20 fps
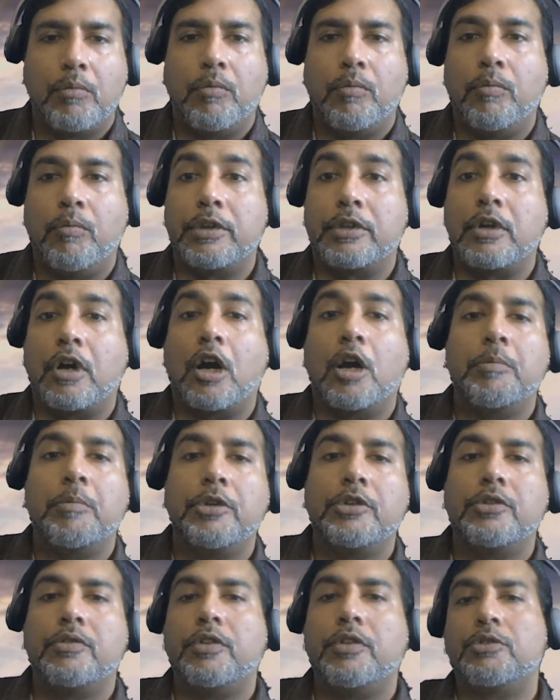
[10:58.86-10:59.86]
With the
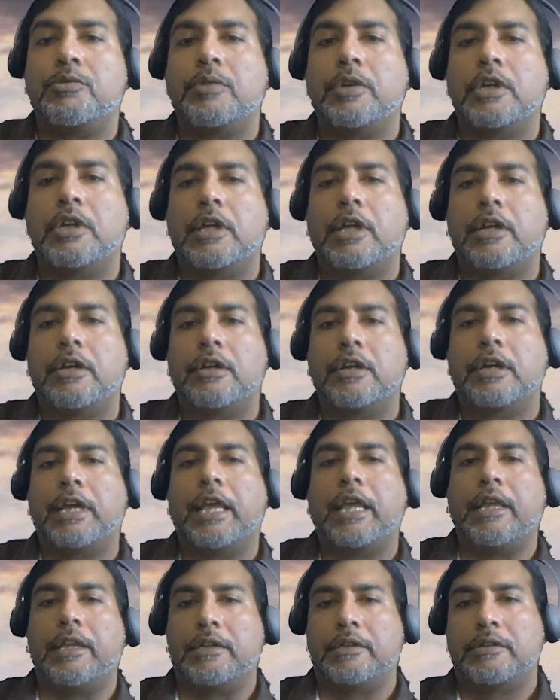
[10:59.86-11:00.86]
armies of Israel at her
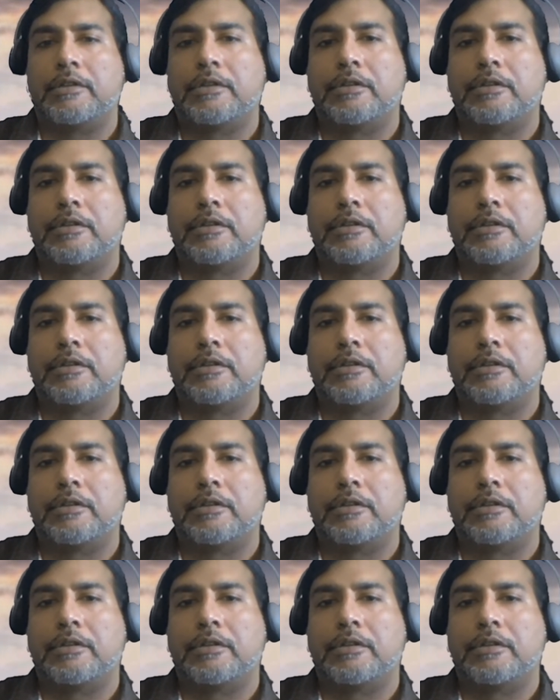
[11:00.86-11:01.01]
gates,